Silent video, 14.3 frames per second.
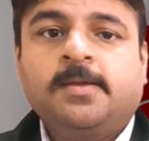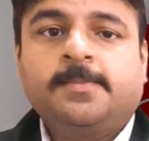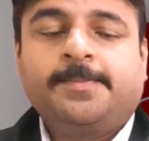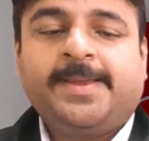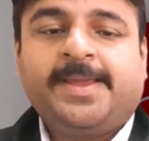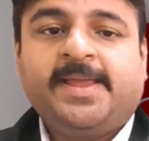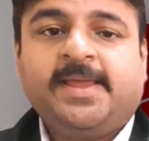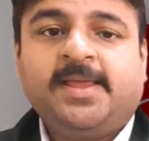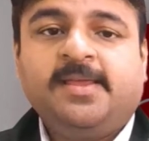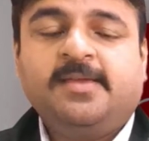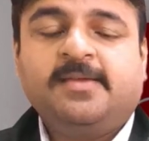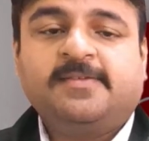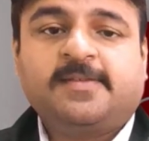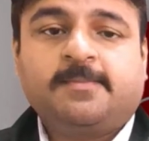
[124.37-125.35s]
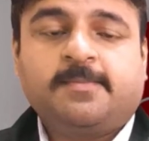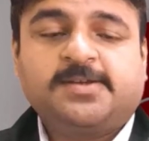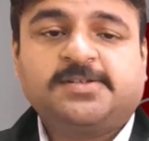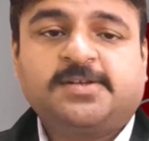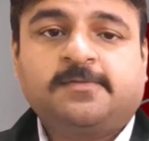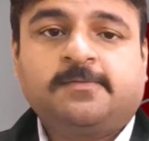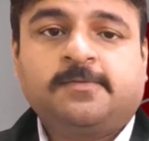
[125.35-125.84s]
Pi is the
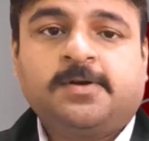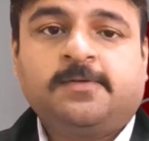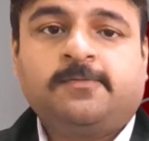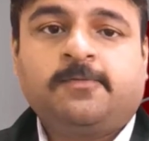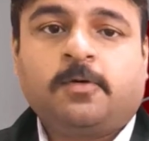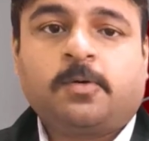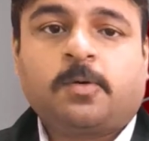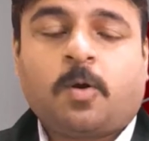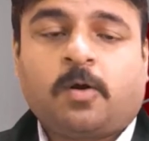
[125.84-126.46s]
measure word for